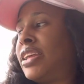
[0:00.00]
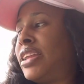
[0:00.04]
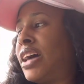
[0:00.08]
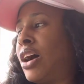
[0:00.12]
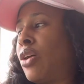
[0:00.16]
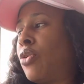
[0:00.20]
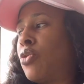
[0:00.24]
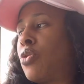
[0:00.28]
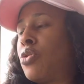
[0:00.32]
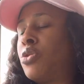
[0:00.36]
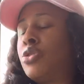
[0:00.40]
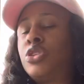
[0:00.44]

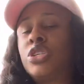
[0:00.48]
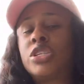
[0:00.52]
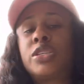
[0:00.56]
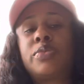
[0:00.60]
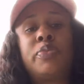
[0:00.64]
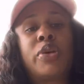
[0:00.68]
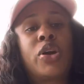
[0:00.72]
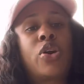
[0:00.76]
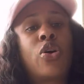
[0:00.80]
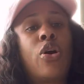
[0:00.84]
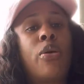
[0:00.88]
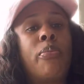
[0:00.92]
that could
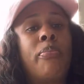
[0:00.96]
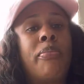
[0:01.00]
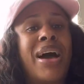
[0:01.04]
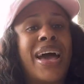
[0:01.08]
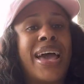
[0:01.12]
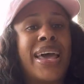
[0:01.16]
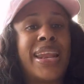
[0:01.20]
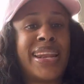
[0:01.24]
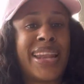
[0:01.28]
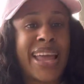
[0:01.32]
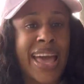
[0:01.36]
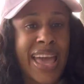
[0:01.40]
just become
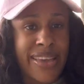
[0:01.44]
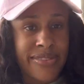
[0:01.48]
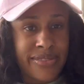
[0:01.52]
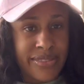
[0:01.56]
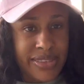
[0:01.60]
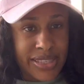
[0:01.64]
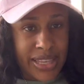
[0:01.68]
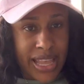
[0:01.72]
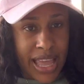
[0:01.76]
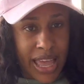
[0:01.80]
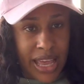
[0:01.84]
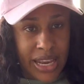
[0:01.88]
my
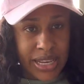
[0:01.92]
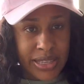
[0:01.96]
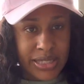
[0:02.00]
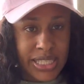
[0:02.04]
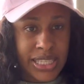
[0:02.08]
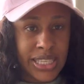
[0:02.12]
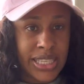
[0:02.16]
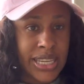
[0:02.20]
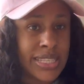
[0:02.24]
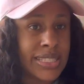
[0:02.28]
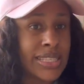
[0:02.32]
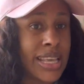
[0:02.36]
lifestyle,
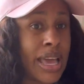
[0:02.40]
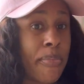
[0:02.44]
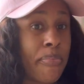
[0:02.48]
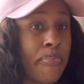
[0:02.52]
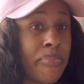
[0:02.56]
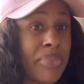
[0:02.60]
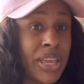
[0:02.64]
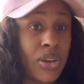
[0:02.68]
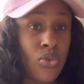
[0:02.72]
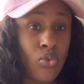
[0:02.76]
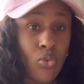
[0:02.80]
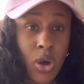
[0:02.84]
seeing as
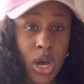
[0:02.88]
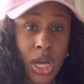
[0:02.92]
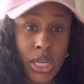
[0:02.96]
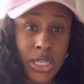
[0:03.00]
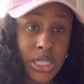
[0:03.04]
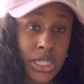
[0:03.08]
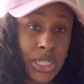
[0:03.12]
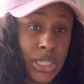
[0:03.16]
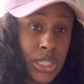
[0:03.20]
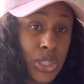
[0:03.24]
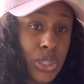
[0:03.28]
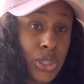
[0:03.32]
I've been
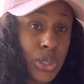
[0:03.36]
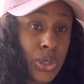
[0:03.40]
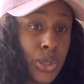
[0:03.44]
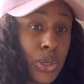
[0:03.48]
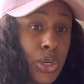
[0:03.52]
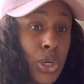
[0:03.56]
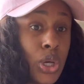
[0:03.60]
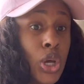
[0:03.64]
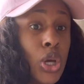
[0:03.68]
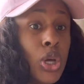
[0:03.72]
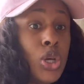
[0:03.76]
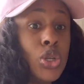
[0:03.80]
wanting to
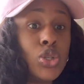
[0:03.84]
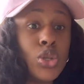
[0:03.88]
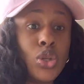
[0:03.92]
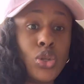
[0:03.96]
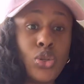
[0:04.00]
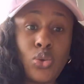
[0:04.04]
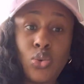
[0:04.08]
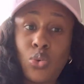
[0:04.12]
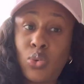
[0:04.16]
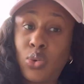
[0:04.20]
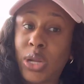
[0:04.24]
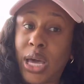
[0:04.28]

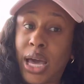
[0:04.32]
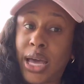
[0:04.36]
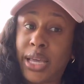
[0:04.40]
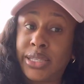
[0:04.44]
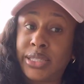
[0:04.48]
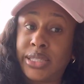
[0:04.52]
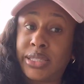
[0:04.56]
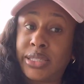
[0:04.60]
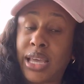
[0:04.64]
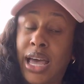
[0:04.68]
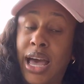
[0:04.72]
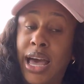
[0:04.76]
do
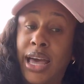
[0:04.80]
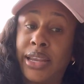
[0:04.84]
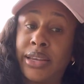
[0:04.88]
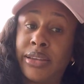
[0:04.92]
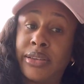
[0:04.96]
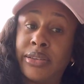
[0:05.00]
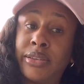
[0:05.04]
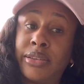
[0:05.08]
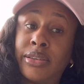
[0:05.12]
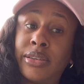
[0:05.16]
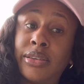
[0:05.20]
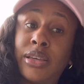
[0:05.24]
that.
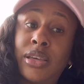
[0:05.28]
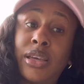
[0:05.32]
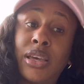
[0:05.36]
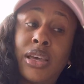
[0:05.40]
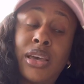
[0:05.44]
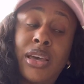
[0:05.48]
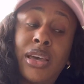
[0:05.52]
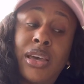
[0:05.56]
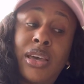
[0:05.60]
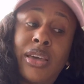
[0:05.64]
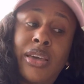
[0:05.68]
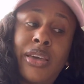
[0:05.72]
And
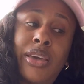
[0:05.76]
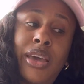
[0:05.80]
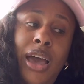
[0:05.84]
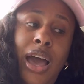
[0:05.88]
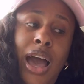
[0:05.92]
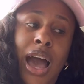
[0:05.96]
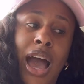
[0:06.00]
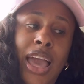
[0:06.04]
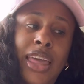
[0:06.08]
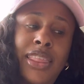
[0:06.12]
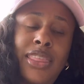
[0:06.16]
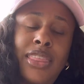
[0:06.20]

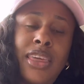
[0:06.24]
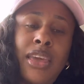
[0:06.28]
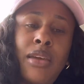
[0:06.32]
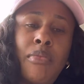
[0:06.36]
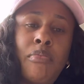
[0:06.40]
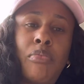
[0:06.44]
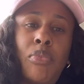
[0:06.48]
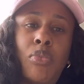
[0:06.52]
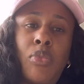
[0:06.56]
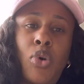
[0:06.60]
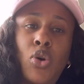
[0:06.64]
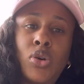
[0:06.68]
I
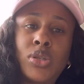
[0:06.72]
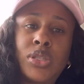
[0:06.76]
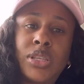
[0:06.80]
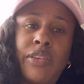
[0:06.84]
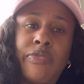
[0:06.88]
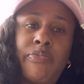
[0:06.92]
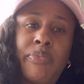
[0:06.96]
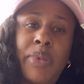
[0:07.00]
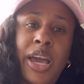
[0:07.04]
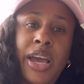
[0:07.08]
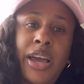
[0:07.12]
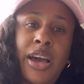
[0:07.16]
think most
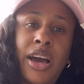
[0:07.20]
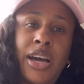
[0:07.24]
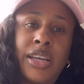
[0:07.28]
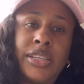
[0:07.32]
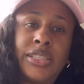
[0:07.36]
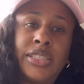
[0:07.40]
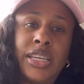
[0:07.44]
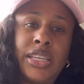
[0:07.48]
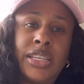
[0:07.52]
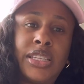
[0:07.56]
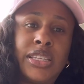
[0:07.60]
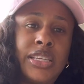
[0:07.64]
of my
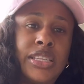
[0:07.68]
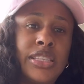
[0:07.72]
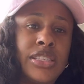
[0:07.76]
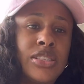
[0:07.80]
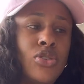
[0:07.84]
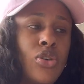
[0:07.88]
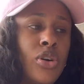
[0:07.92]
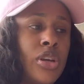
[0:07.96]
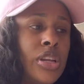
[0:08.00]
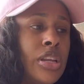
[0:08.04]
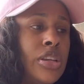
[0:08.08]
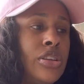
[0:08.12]
content is
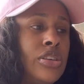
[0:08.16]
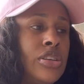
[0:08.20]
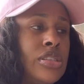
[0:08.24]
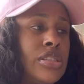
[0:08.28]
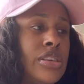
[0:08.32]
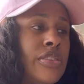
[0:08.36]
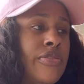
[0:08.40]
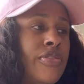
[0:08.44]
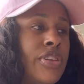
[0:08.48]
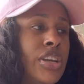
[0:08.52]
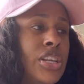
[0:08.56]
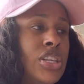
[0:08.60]
going to
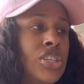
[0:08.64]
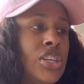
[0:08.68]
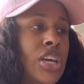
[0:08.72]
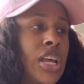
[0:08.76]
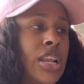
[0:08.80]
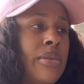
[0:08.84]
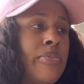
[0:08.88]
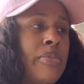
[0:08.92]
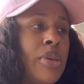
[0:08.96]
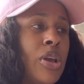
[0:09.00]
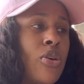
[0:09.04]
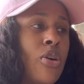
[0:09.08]
just
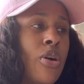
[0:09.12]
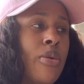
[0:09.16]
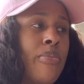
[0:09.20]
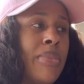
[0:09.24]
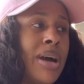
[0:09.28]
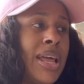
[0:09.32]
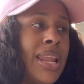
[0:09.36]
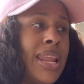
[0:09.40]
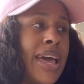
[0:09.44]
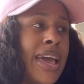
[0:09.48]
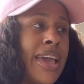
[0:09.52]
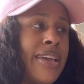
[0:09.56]
eventually become
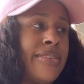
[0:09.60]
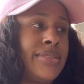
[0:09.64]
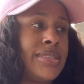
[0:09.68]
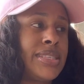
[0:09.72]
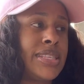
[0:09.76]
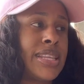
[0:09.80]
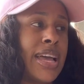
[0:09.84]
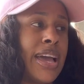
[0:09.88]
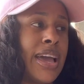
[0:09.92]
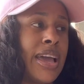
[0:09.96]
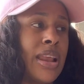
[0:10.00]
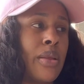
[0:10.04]
my
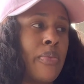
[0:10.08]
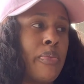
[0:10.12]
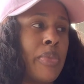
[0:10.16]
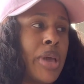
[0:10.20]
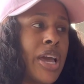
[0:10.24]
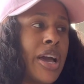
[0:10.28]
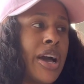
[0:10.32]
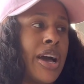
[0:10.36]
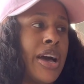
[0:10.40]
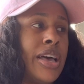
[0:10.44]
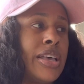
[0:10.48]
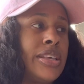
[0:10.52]
lifestyle,
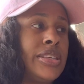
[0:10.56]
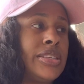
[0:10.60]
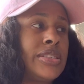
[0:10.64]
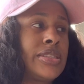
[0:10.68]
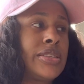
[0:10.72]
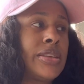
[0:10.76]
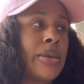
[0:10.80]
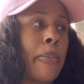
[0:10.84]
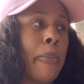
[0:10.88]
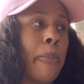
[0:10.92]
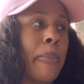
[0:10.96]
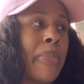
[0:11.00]
because
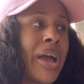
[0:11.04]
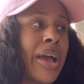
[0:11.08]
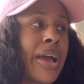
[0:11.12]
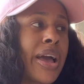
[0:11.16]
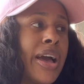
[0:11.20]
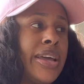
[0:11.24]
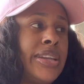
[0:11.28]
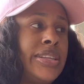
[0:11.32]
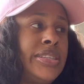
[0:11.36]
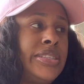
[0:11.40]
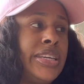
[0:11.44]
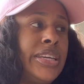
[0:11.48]
my
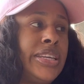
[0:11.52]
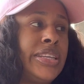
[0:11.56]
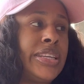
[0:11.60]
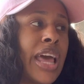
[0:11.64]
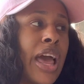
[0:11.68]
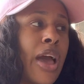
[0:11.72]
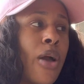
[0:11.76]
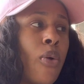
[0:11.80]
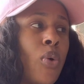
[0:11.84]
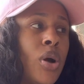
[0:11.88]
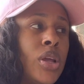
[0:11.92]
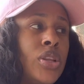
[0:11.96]
content,
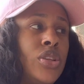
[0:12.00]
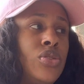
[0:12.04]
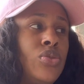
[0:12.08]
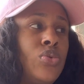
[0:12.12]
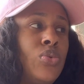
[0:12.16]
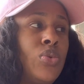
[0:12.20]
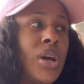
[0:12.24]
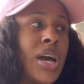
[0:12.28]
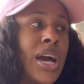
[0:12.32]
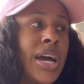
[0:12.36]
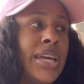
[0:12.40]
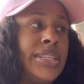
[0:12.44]
I want to
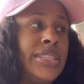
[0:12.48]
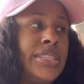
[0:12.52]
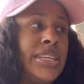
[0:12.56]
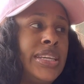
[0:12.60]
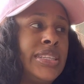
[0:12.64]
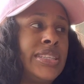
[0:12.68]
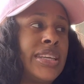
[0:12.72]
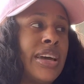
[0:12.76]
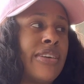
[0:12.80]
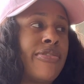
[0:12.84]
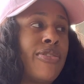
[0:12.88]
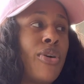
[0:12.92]
do
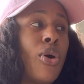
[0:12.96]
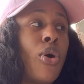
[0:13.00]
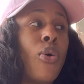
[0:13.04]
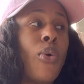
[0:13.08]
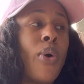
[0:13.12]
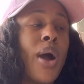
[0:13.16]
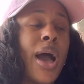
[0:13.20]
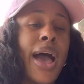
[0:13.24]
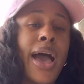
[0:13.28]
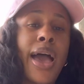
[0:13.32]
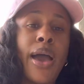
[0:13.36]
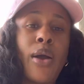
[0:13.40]
content of
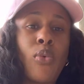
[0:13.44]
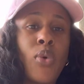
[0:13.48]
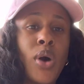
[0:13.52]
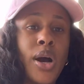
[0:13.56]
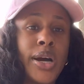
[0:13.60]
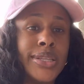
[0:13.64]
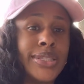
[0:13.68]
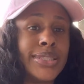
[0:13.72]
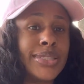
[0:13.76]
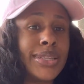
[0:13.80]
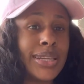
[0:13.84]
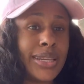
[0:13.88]
how I
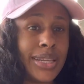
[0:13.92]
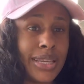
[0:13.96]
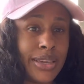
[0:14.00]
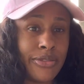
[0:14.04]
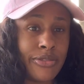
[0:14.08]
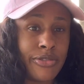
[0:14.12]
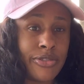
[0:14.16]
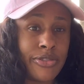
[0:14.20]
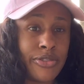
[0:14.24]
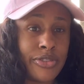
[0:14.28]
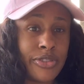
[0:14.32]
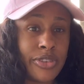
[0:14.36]
want to
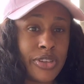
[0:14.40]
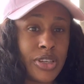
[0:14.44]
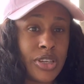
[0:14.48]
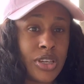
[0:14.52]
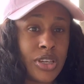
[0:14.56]
live.